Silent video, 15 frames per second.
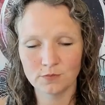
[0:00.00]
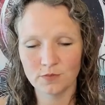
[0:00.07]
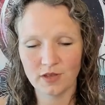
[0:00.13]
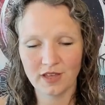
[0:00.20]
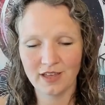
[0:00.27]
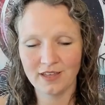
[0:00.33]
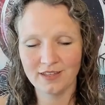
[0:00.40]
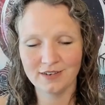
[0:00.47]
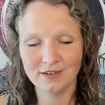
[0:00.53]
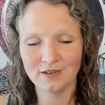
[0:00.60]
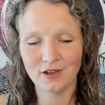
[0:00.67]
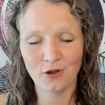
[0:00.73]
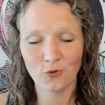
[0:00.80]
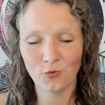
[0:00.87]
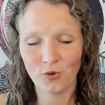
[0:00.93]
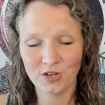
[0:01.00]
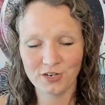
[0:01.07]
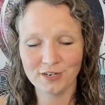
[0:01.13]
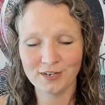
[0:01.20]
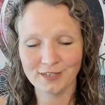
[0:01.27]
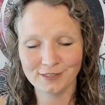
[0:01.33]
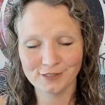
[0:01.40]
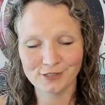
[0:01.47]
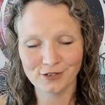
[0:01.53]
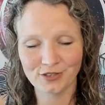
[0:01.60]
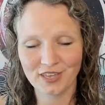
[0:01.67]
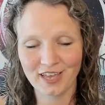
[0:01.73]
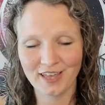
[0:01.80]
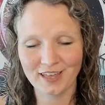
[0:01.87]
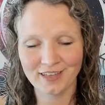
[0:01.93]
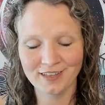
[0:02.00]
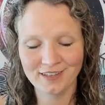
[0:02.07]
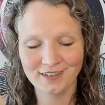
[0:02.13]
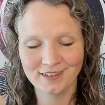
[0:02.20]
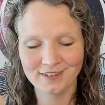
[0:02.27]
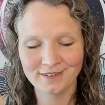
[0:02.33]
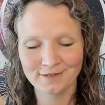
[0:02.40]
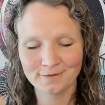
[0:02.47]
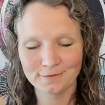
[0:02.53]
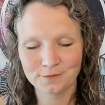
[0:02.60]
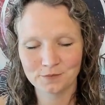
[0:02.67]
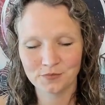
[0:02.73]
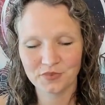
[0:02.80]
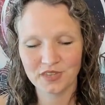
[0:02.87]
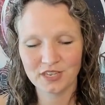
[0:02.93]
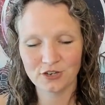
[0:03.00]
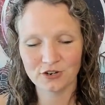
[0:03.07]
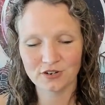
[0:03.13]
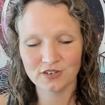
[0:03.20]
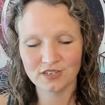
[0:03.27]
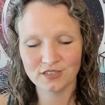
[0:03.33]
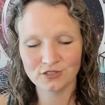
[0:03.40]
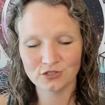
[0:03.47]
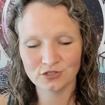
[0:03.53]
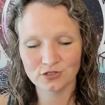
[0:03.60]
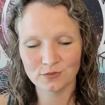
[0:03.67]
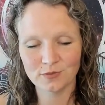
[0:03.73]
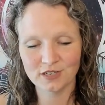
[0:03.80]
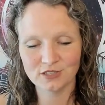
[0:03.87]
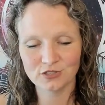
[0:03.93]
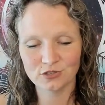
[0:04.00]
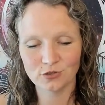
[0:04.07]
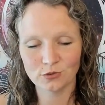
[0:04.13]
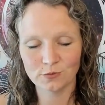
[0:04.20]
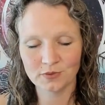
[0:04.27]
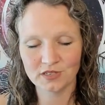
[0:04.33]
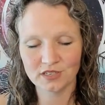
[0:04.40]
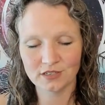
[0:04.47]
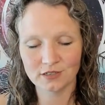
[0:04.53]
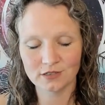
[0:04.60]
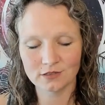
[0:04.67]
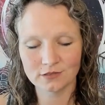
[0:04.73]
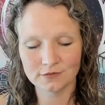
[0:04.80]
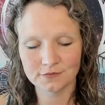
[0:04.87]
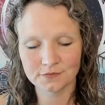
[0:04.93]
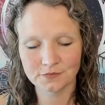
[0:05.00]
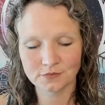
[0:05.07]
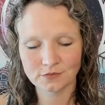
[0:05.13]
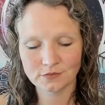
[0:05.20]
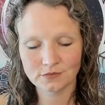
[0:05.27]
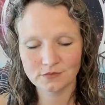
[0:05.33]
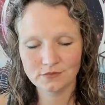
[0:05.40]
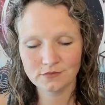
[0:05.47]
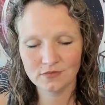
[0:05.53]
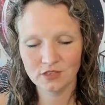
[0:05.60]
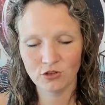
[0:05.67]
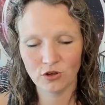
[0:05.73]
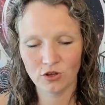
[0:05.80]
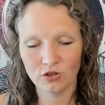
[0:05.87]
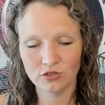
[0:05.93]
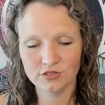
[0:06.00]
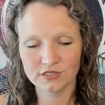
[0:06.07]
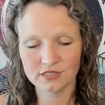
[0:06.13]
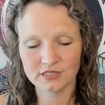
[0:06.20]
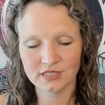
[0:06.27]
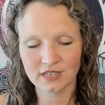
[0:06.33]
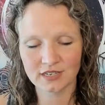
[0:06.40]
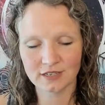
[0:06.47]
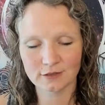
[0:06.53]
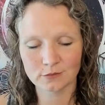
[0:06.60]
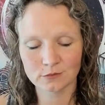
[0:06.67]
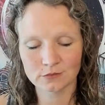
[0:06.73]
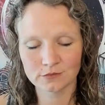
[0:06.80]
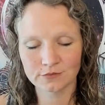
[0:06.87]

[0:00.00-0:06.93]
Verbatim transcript: and a oneness, okay? You're an interdimensional being all the time.